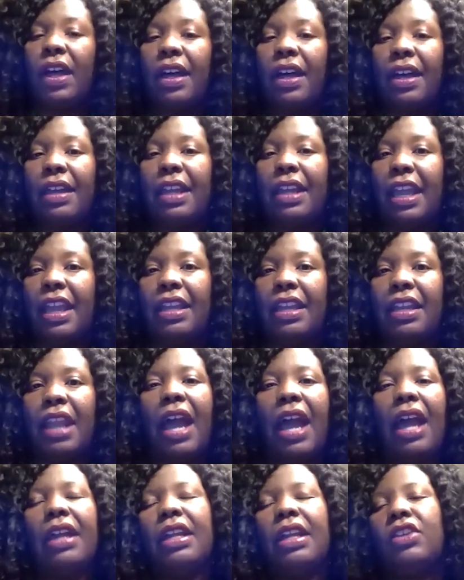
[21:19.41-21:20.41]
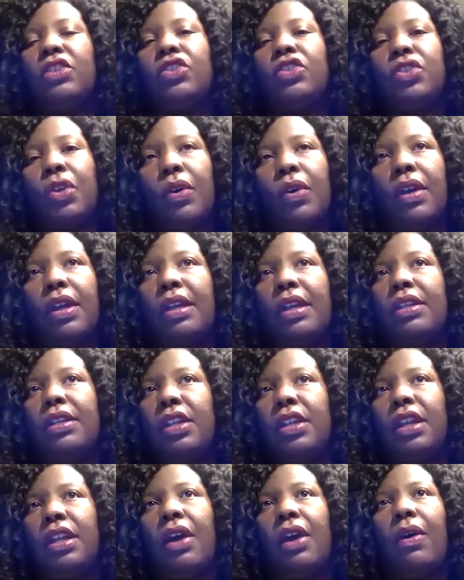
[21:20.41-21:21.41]
fun and i enjoy it
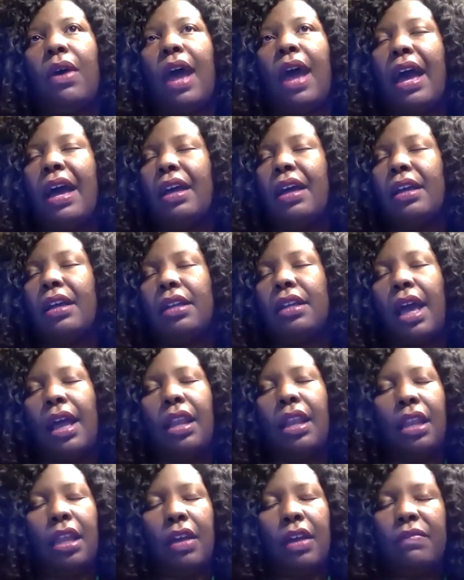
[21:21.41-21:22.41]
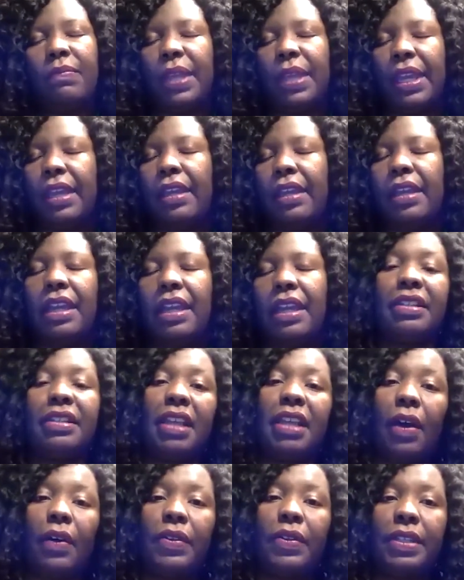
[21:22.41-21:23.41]
you know i i love being
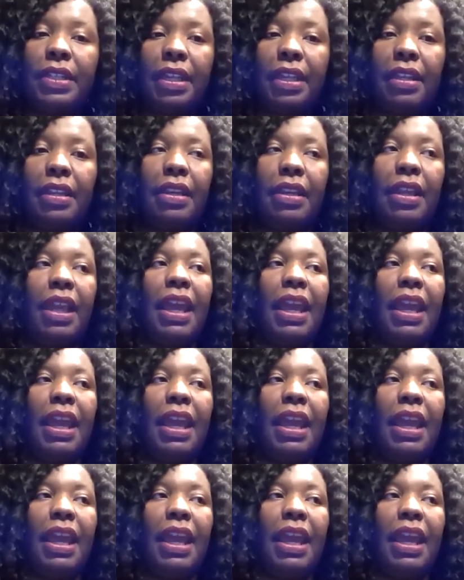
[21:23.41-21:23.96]
exhausted